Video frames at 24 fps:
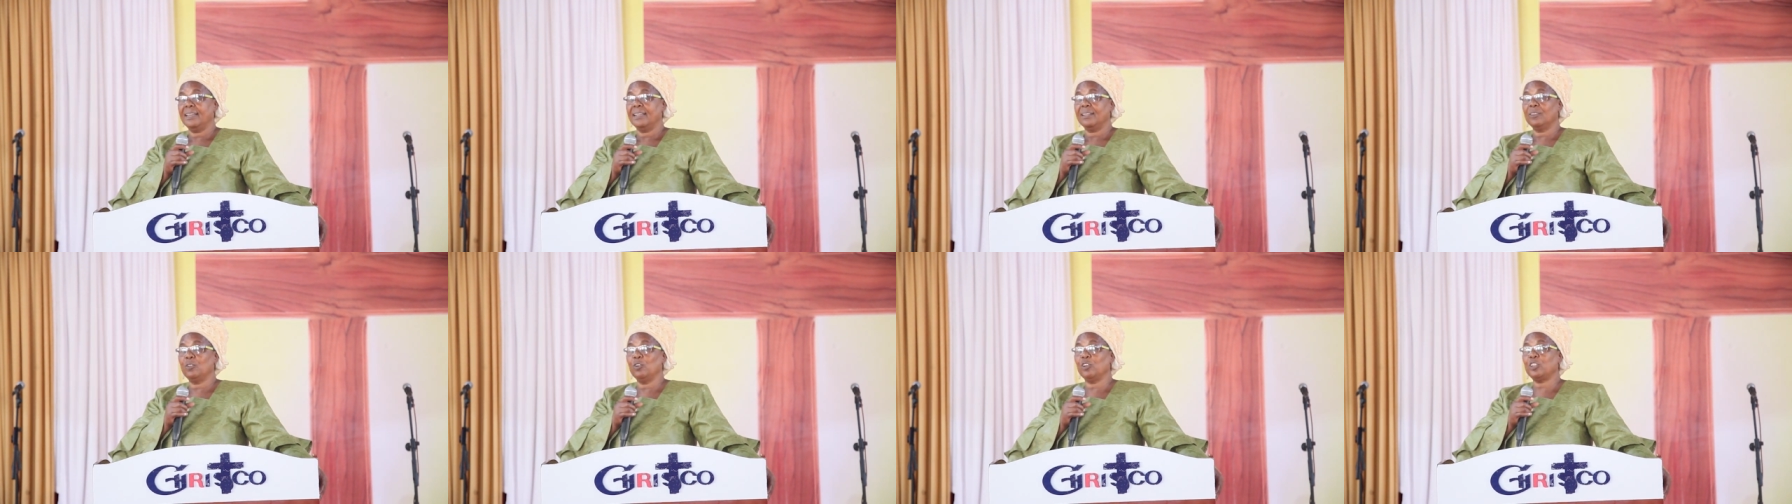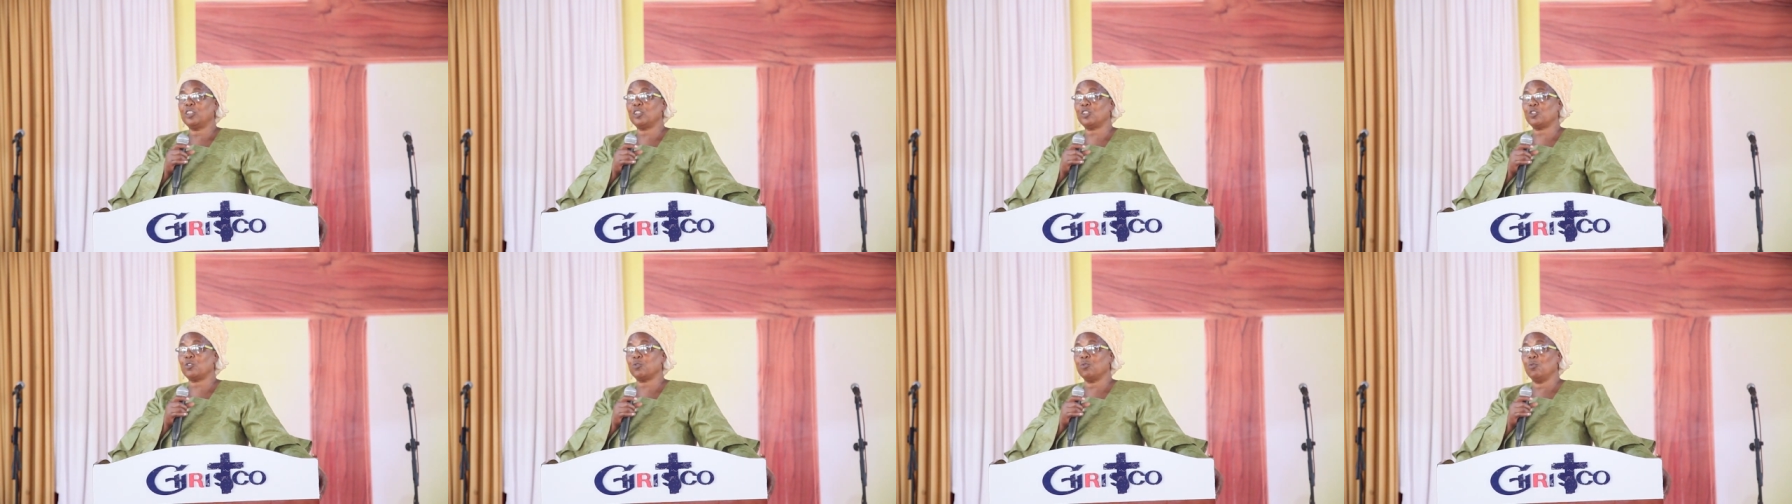
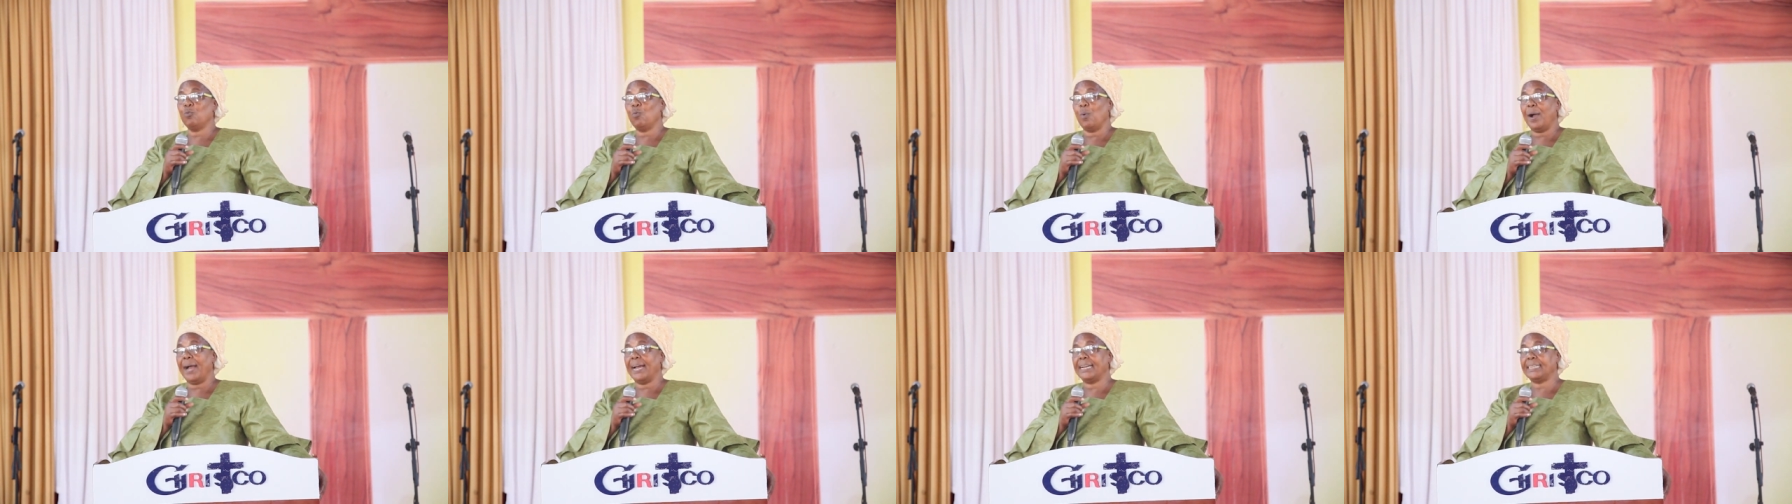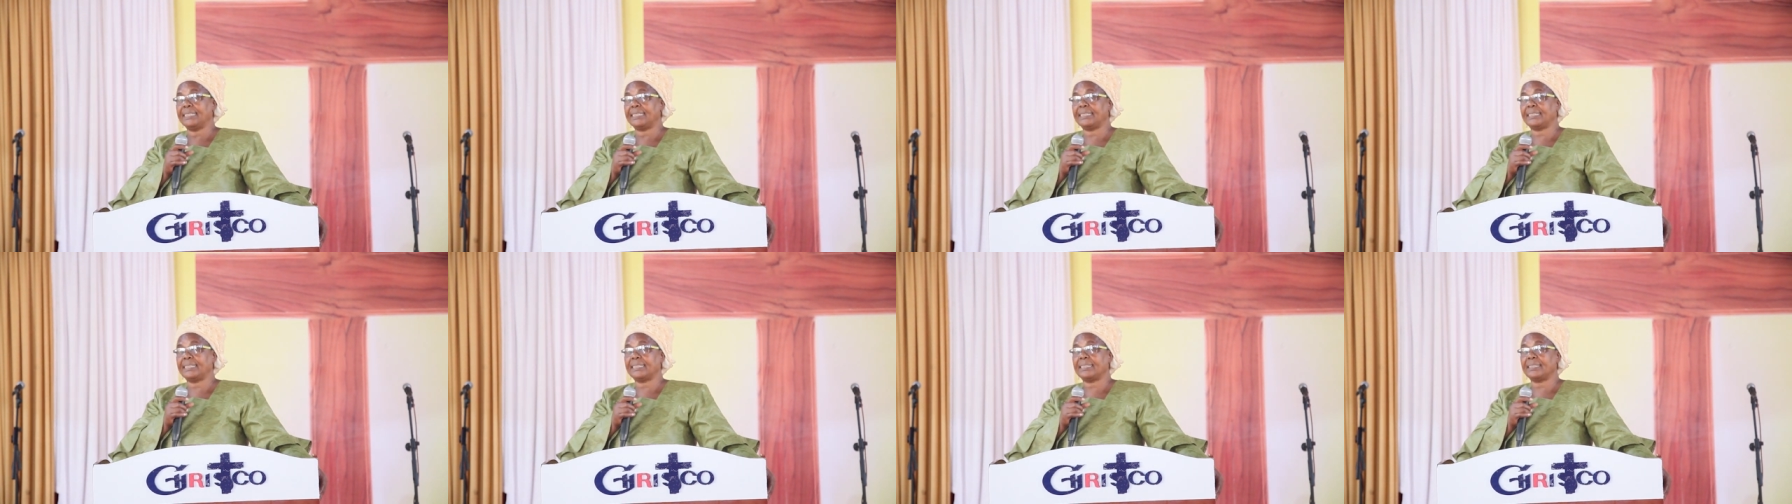Those two
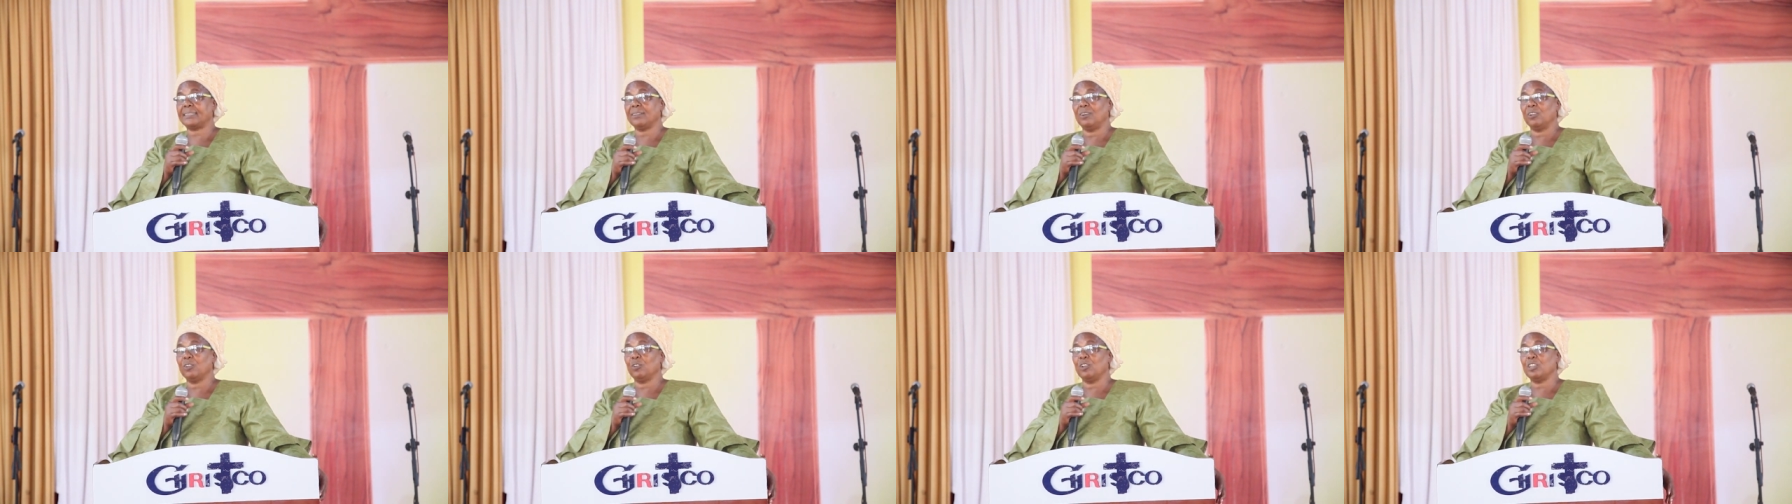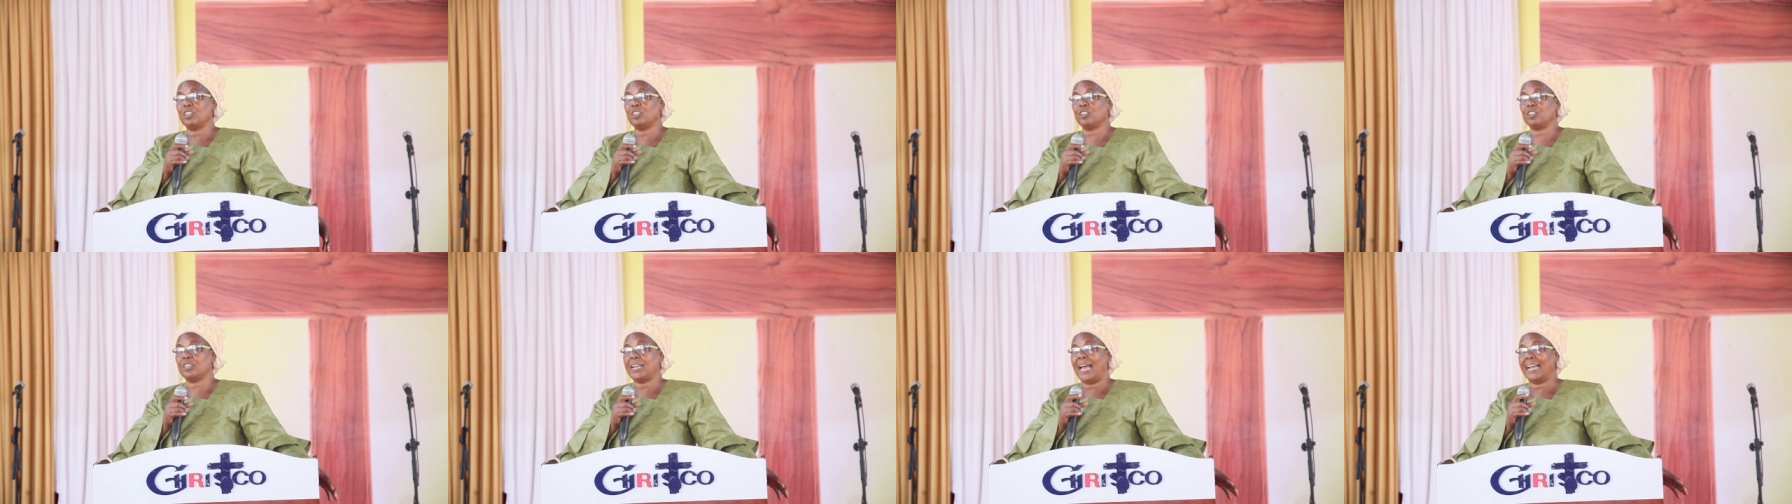words, or those,